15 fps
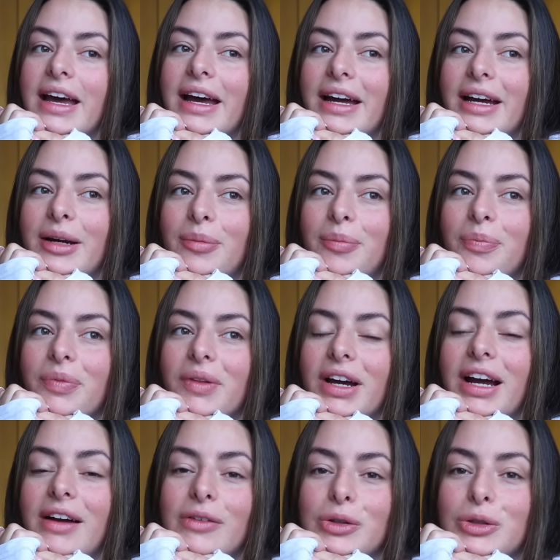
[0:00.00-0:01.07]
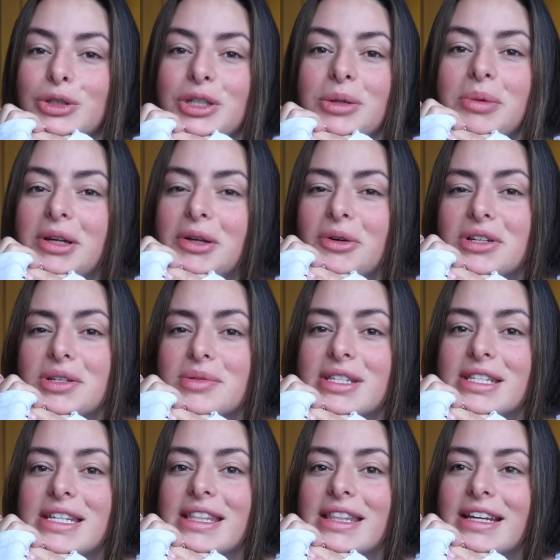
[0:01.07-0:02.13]
um, I haven't got too many
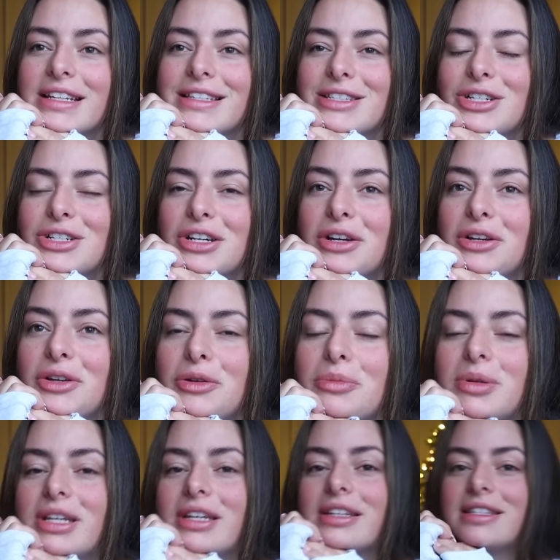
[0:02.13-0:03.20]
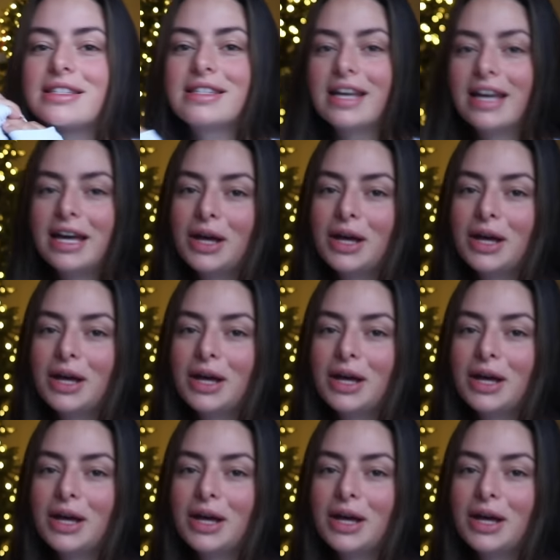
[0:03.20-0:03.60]
Christmassy things to show you because